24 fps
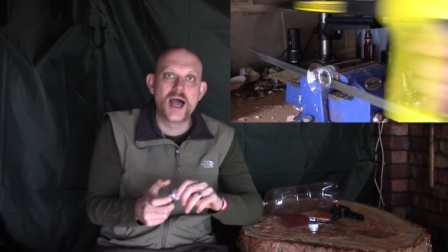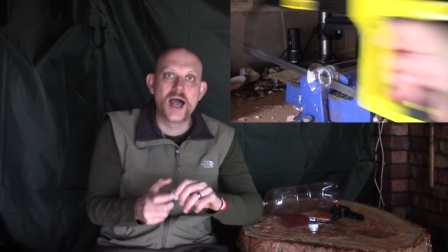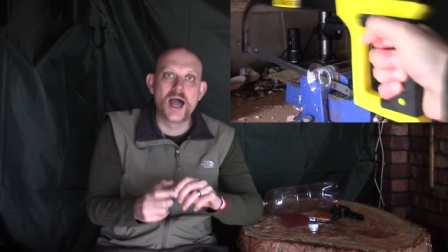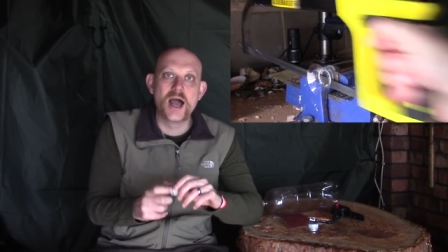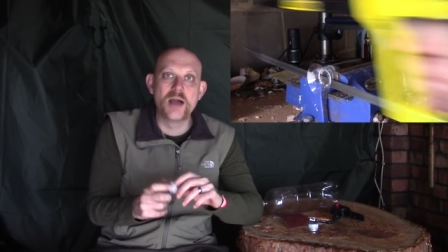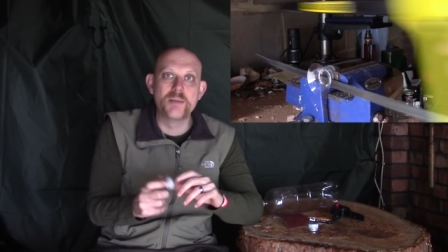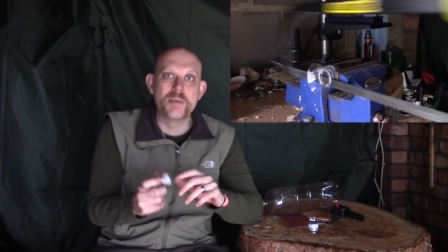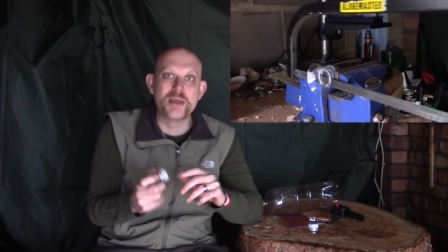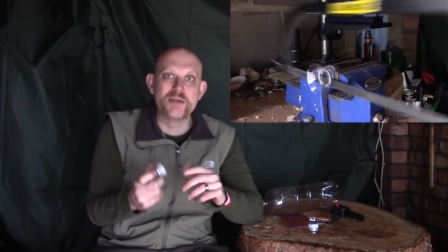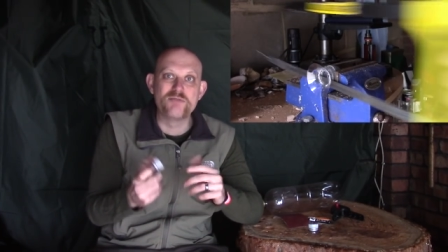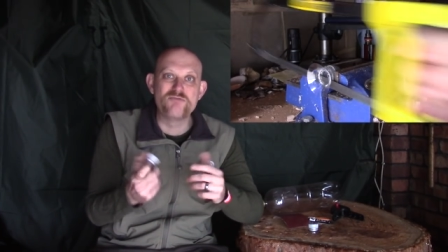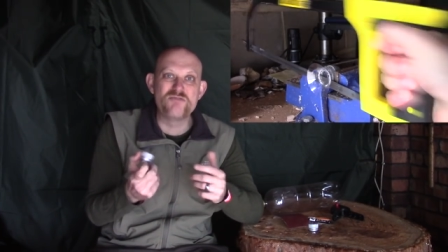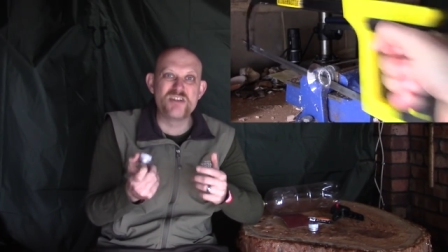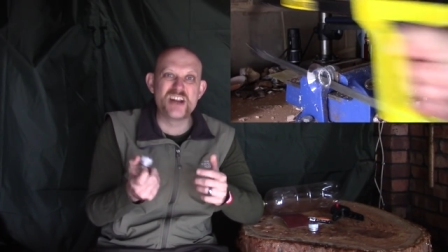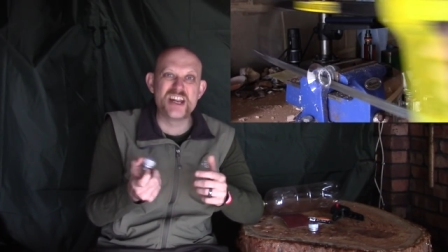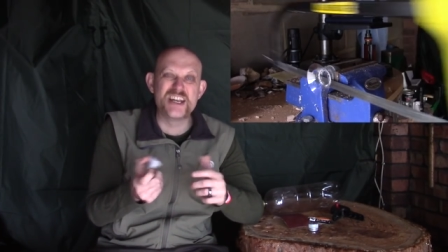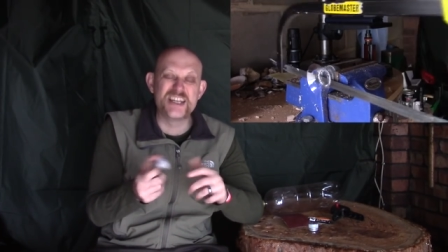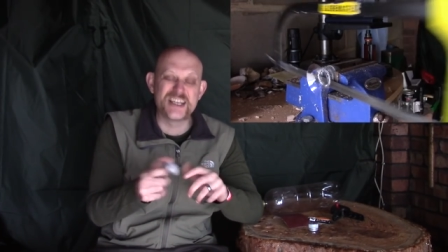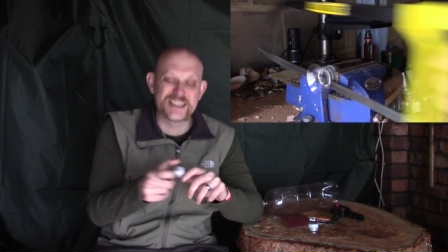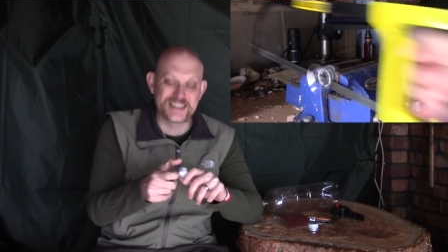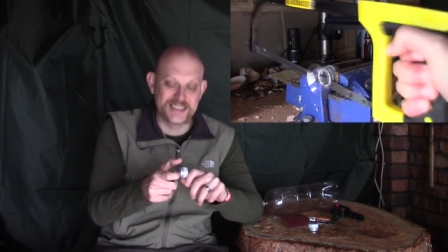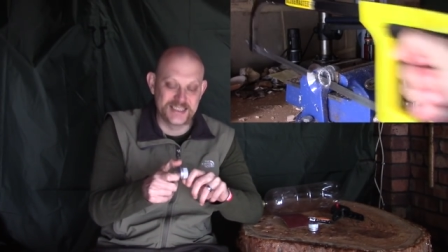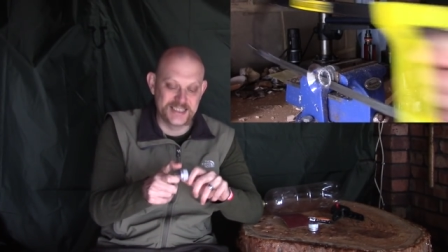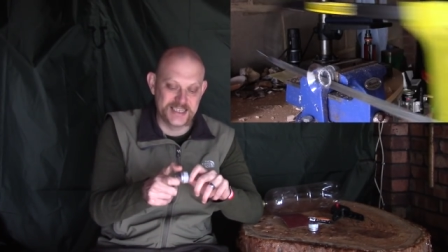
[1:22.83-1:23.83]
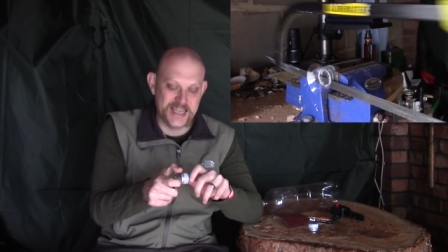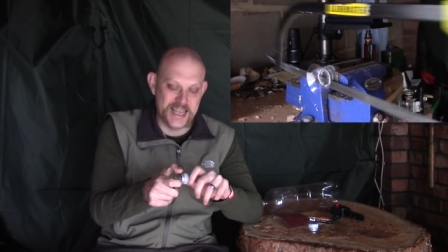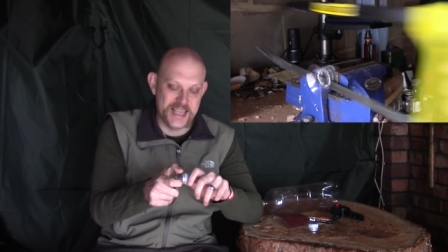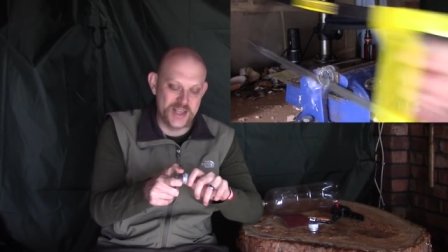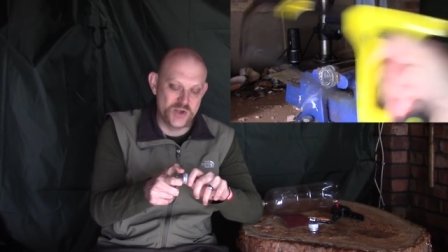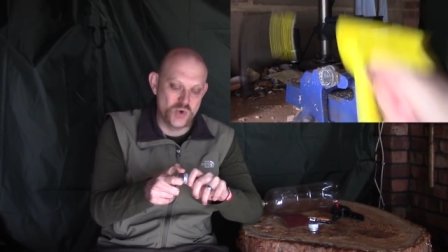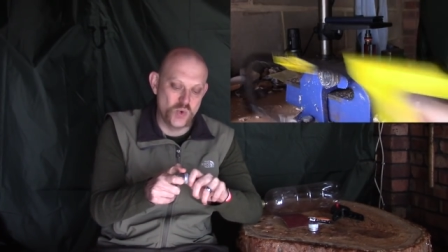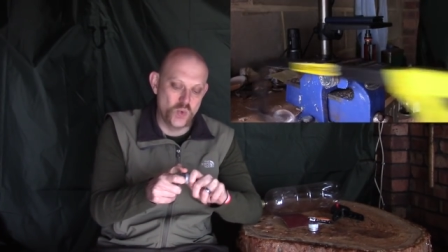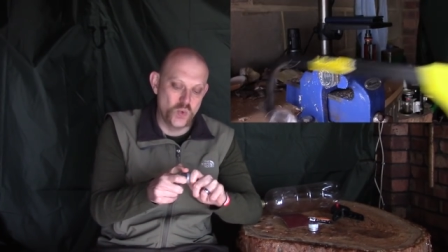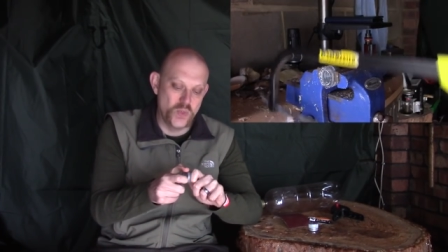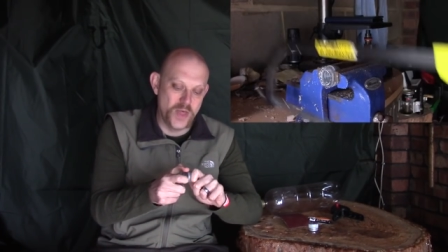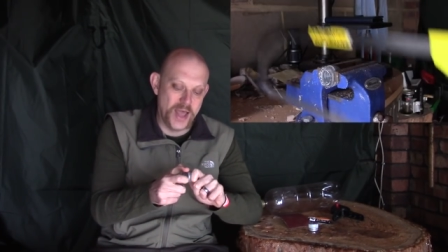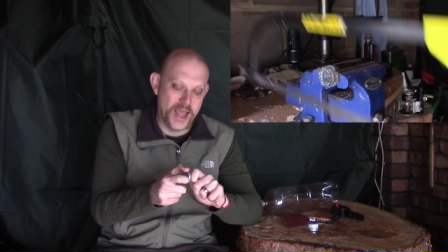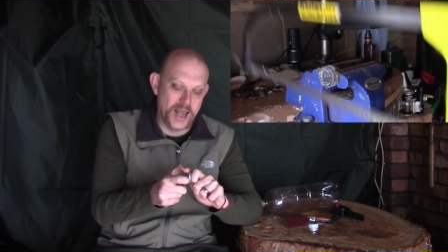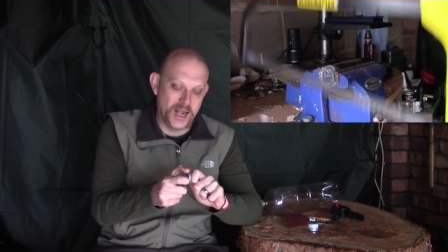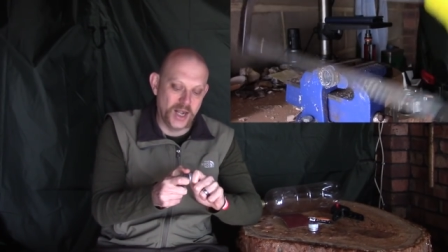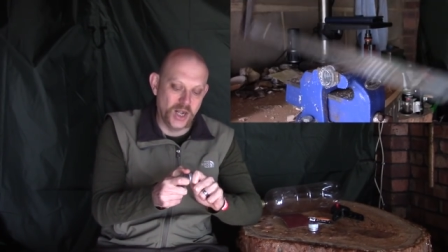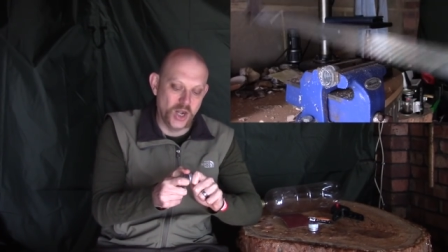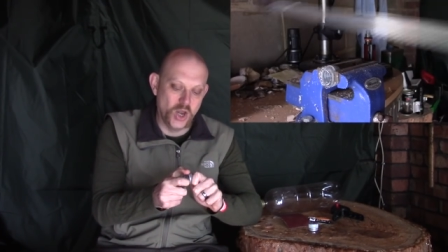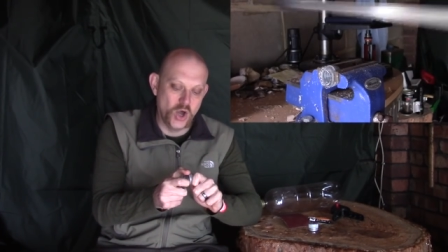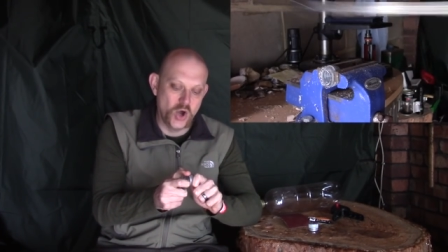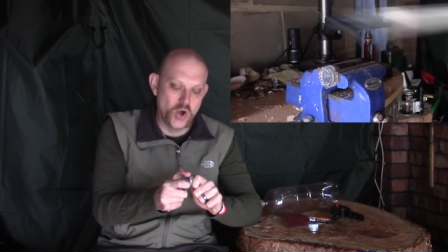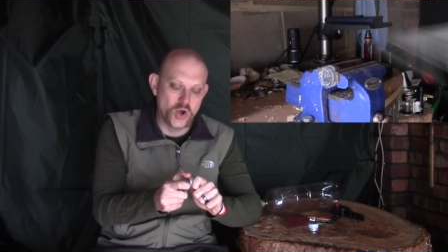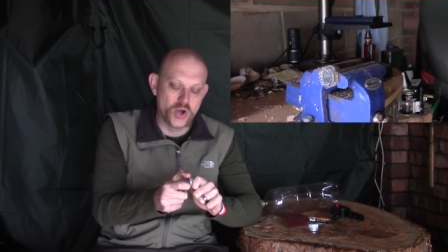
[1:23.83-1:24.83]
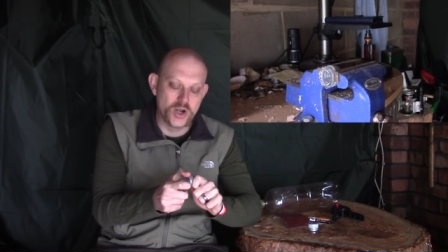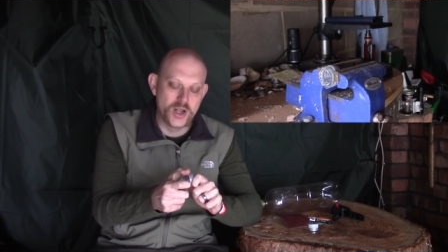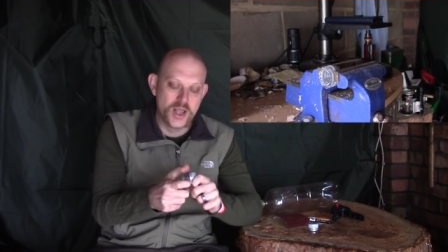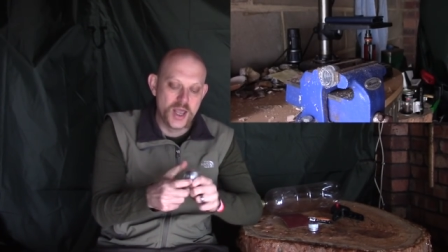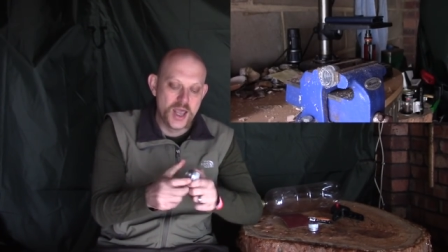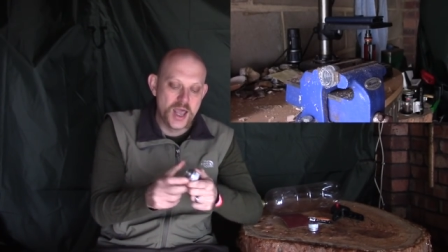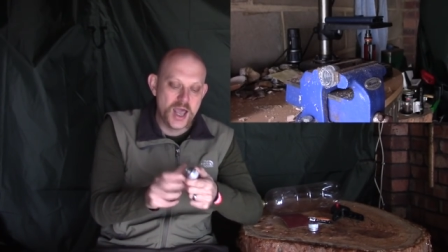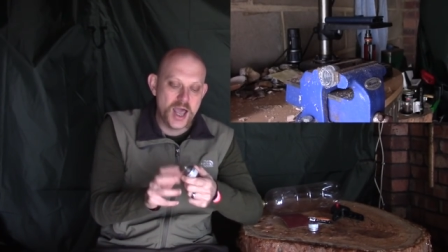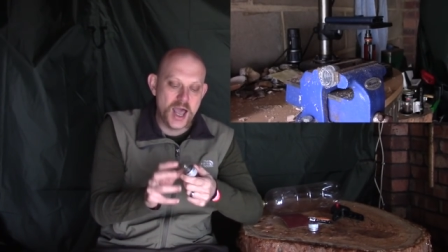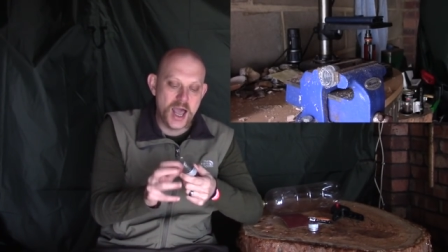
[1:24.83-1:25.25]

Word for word: Um, it really doesn't take all that long.